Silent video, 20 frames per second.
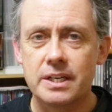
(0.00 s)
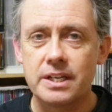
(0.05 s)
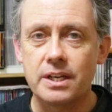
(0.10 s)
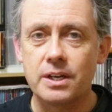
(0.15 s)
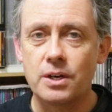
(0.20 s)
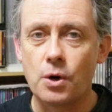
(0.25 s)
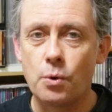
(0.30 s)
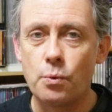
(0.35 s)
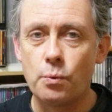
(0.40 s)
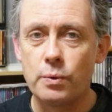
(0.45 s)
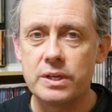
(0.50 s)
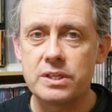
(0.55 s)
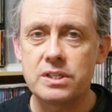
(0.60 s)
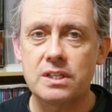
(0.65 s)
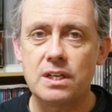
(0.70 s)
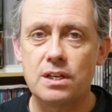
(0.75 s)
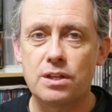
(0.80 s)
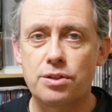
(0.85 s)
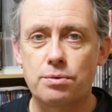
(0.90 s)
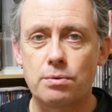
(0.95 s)

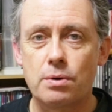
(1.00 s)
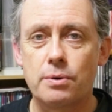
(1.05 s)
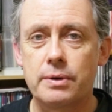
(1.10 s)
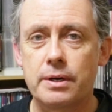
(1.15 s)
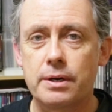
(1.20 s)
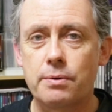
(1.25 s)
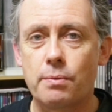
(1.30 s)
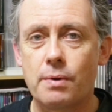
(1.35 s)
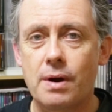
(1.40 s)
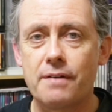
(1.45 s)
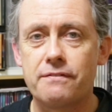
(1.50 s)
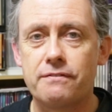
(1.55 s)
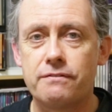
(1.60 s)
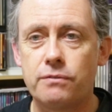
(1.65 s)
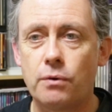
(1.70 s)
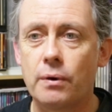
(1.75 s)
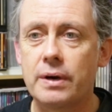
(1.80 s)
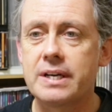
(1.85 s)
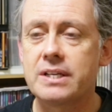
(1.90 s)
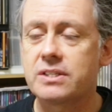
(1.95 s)
whiskey-throated, rough
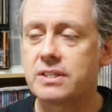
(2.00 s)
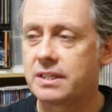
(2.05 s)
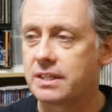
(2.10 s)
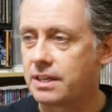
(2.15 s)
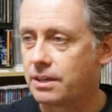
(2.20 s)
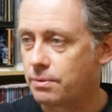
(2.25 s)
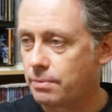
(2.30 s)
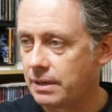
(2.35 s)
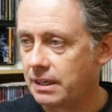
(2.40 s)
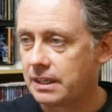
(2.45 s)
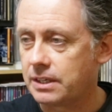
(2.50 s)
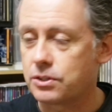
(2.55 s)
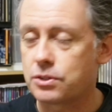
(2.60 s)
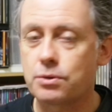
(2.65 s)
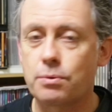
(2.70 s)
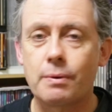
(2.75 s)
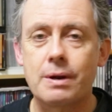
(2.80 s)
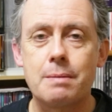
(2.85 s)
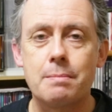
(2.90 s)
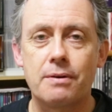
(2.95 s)
voice and can really
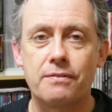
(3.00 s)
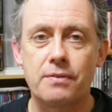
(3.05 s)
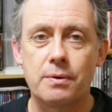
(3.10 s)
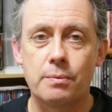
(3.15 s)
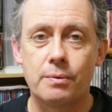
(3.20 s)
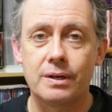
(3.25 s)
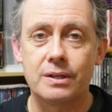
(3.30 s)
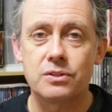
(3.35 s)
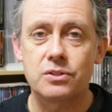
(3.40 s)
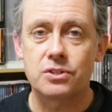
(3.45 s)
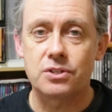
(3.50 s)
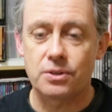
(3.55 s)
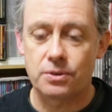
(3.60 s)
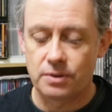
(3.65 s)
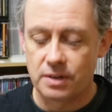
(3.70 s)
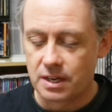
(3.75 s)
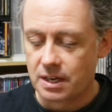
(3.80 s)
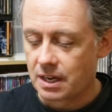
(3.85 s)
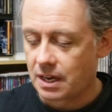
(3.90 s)
scream if he wants to,